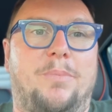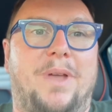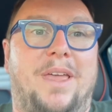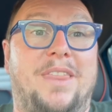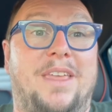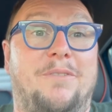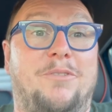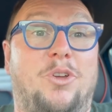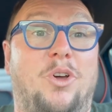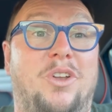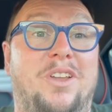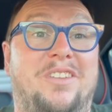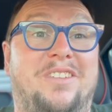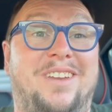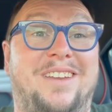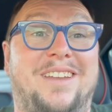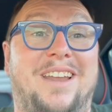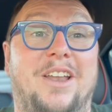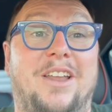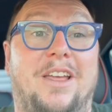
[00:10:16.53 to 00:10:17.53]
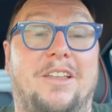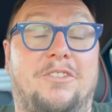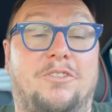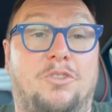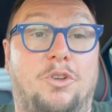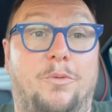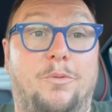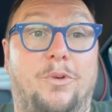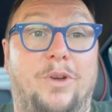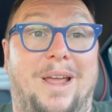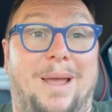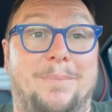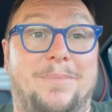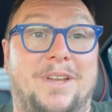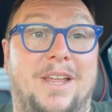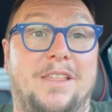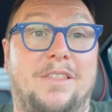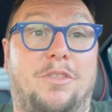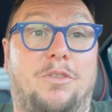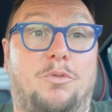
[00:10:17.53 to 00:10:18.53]
and they've gone and sent a software
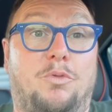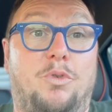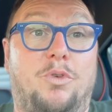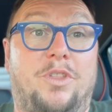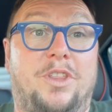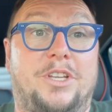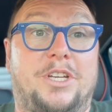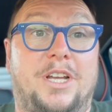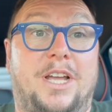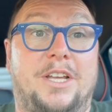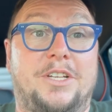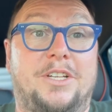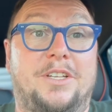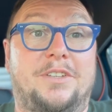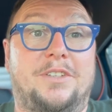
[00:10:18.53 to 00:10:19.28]
update through to the chargers.